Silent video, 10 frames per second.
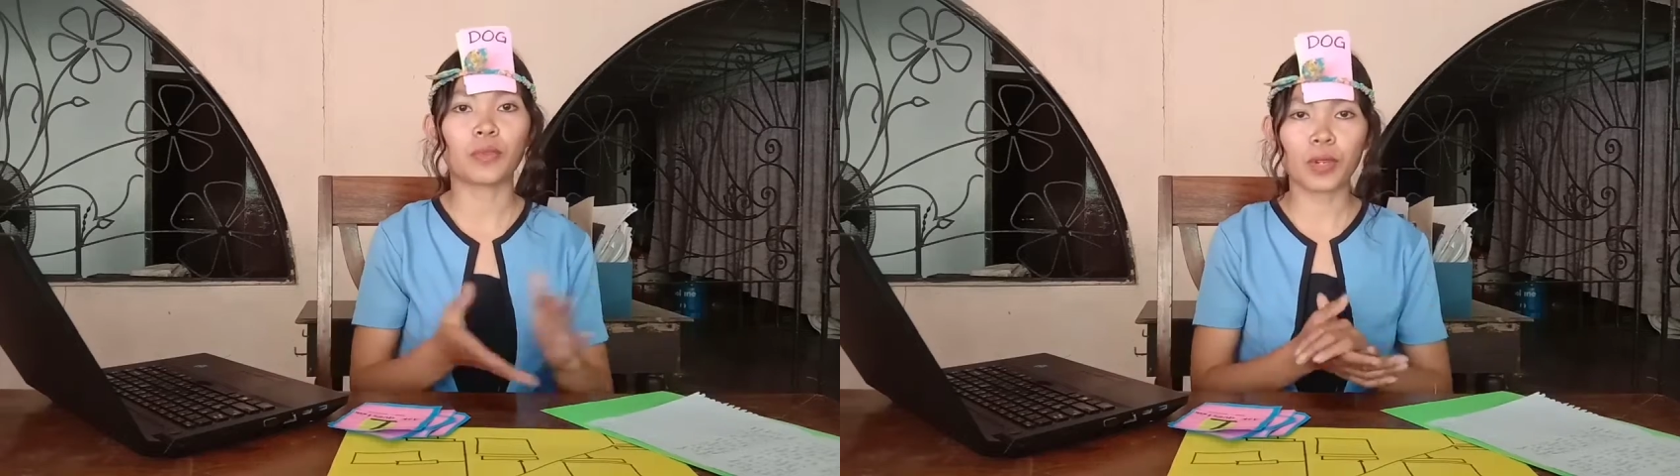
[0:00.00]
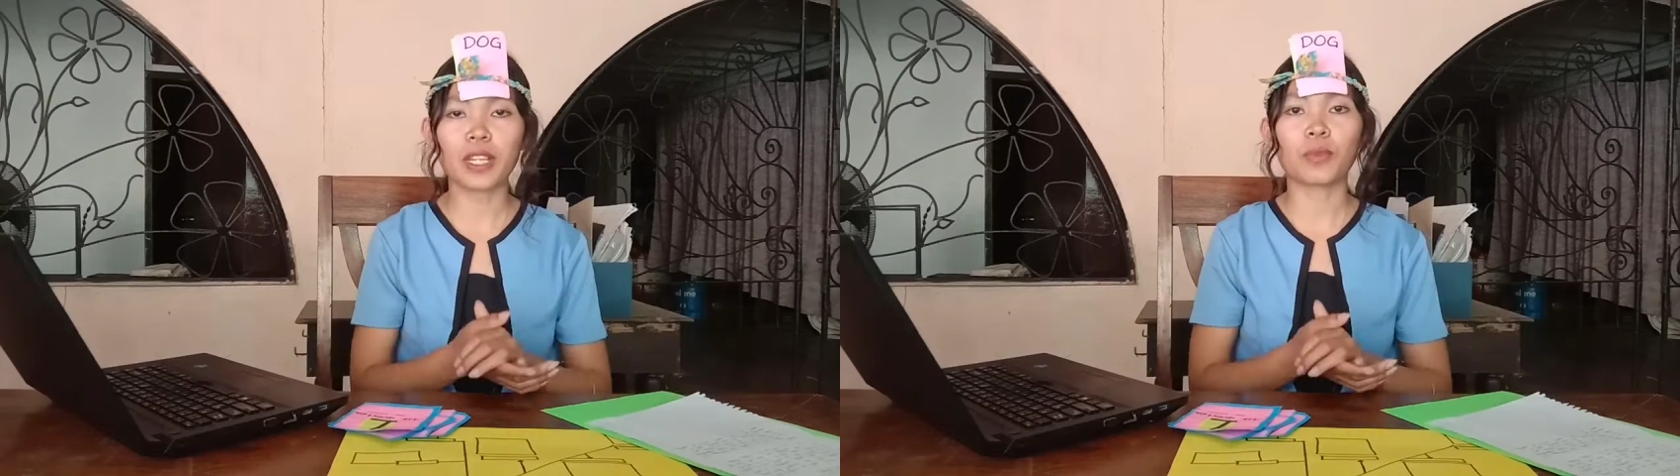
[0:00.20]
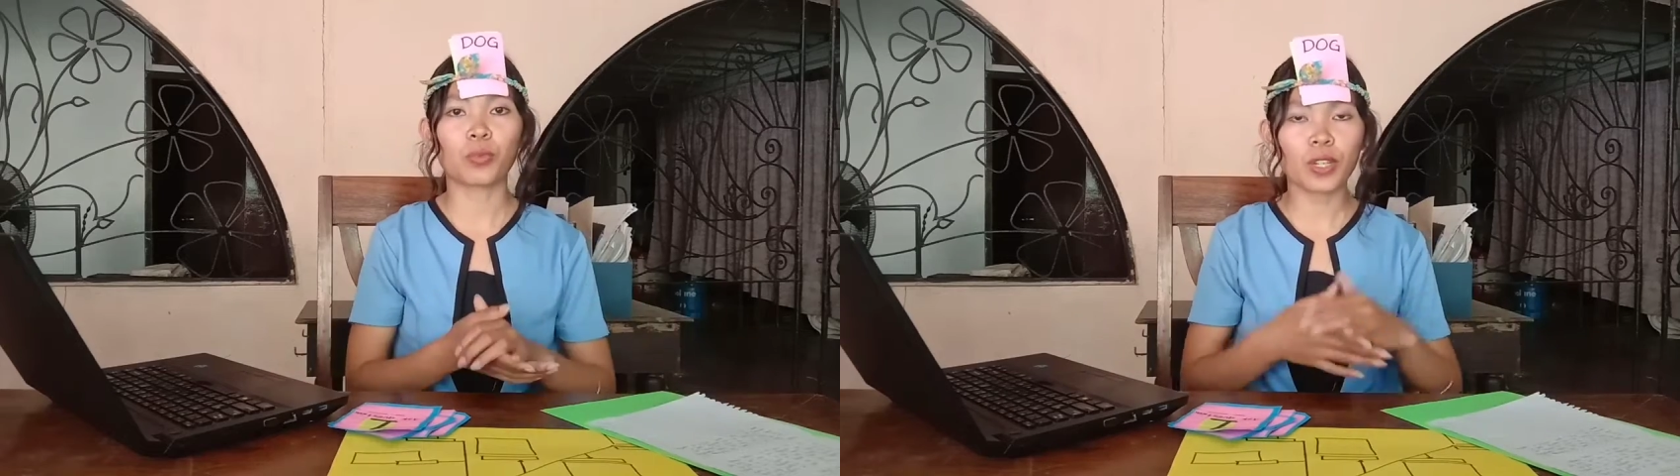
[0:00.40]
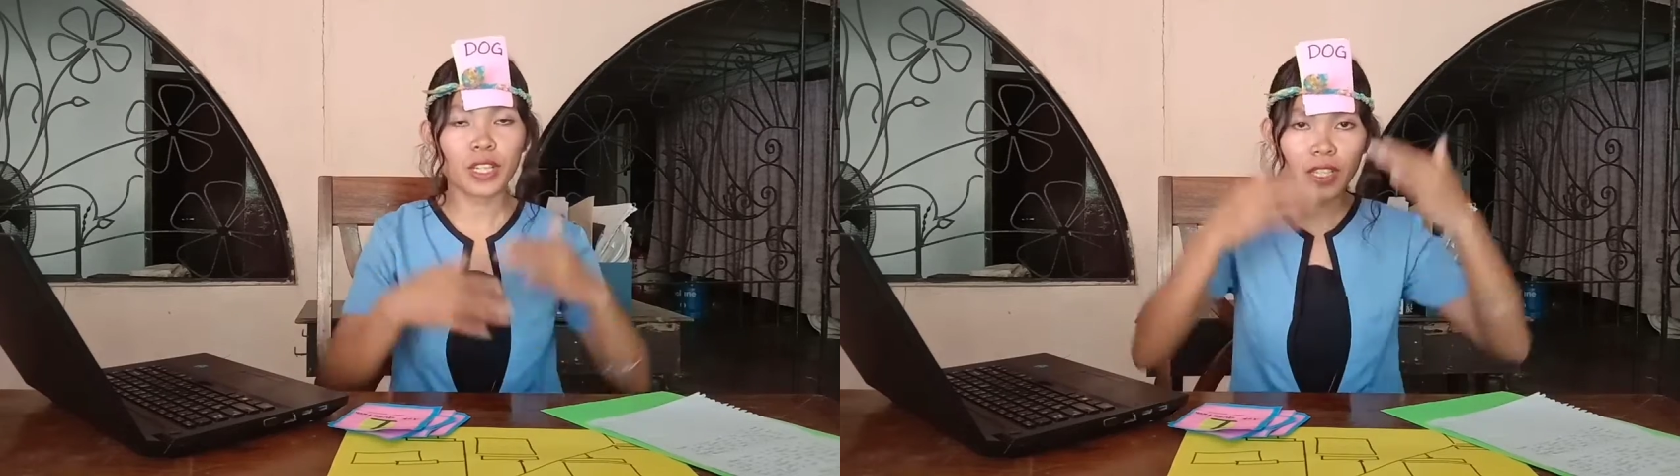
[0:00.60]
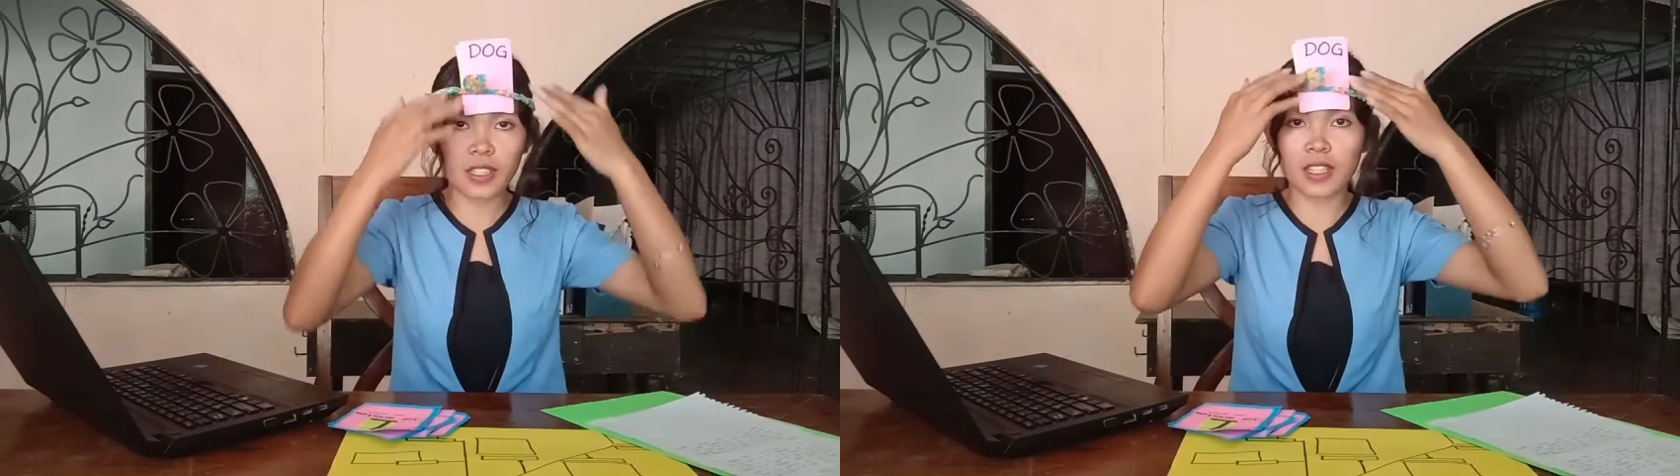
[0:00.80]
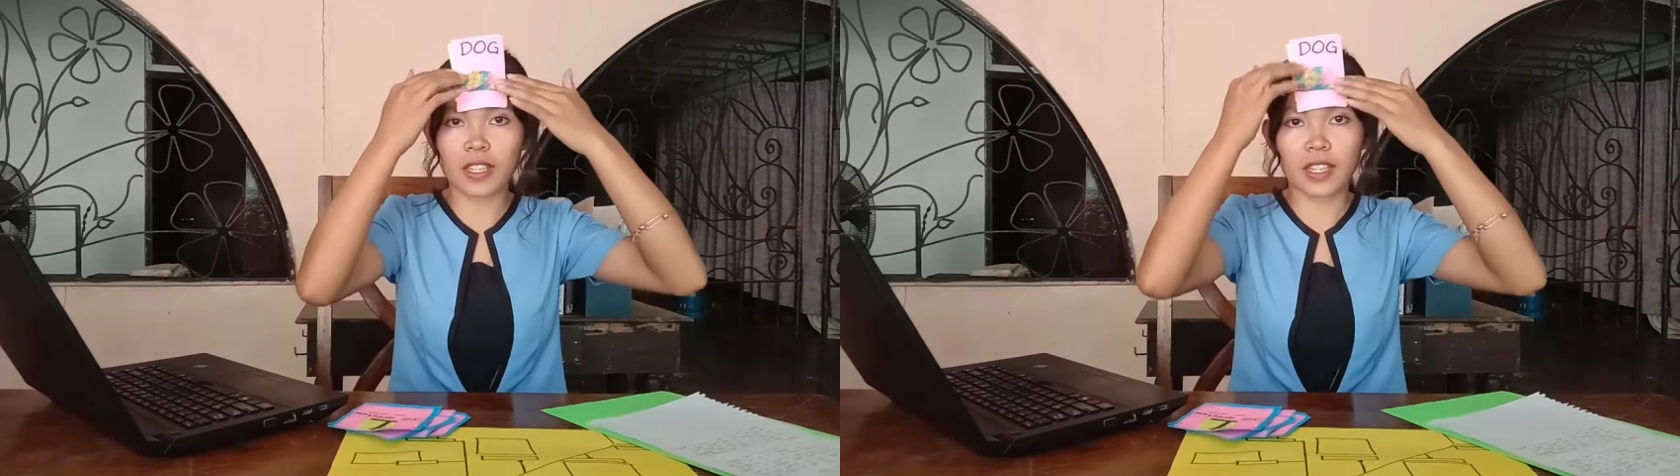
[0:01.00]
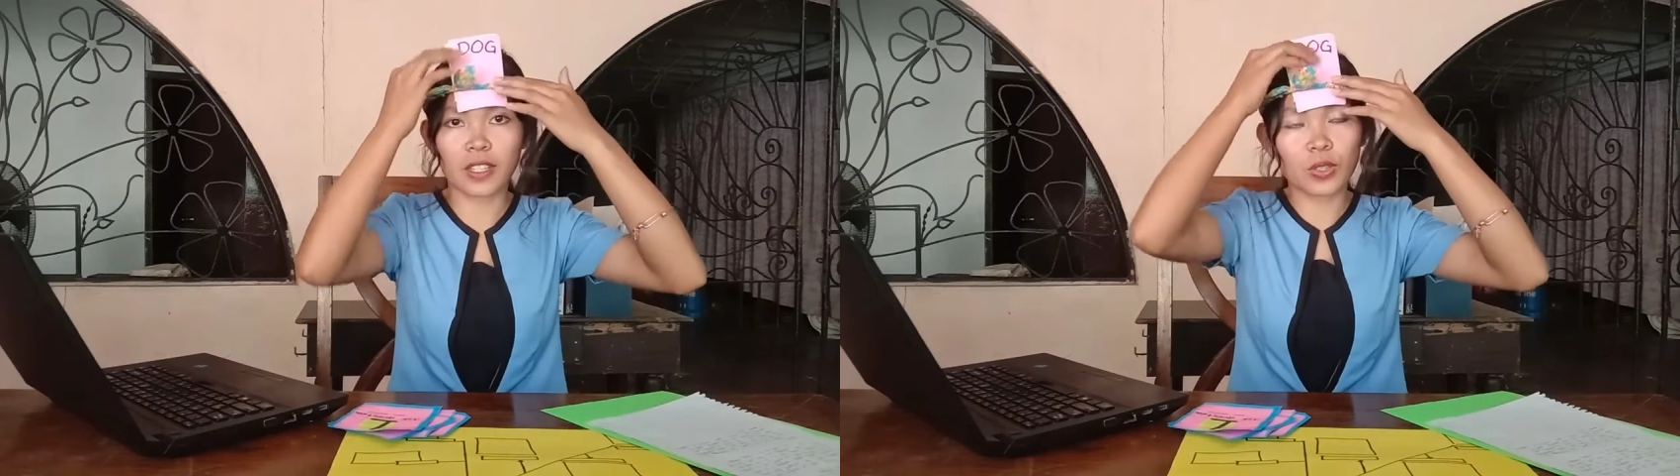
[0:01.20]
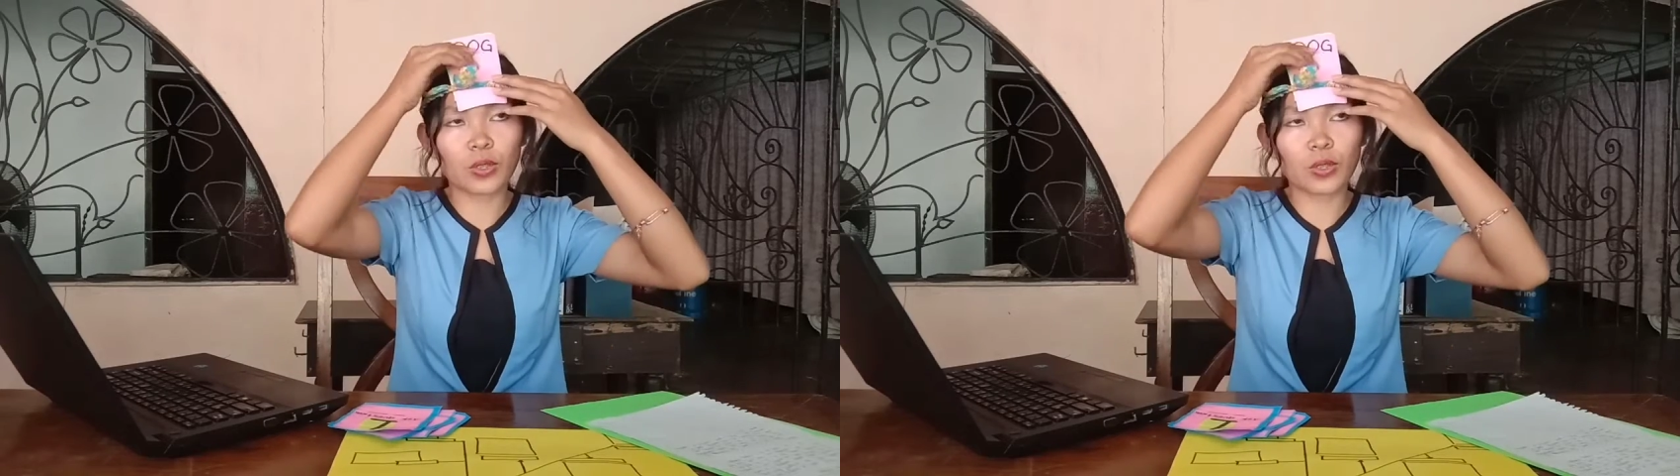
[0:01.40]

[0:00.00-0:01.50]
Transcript: read the word in the head,